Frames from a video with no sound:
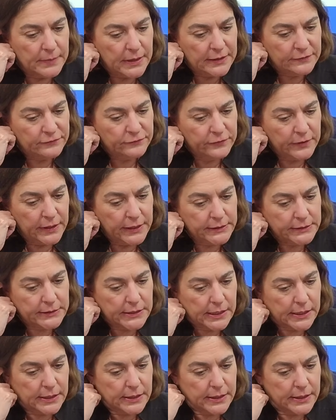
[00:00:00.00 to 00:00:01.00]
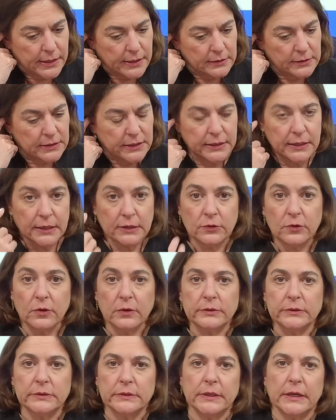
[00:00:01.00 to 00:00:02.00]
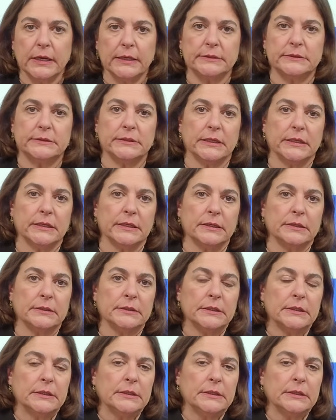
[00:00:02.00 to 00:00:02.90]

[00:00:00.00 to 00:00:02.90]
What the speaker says: friend Elchanan Groner at Hakol